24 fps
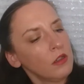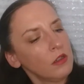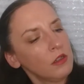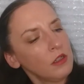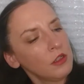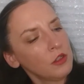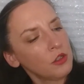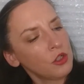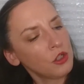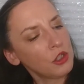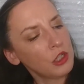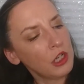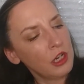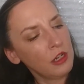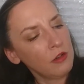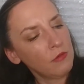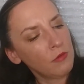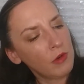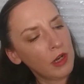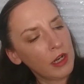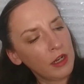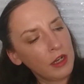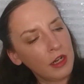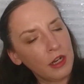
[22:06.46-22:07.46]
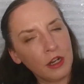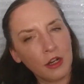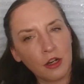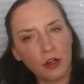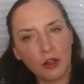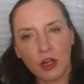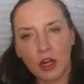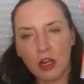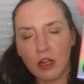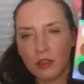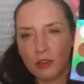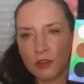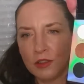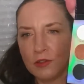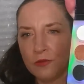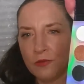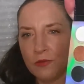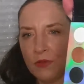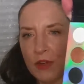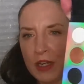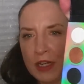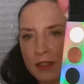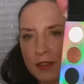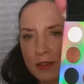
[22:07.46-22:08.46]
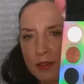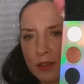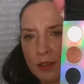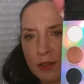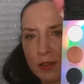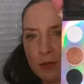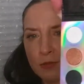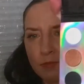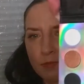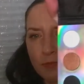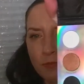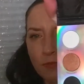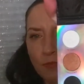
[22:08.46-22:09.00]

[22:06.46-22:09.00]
This shade right here called the Fates.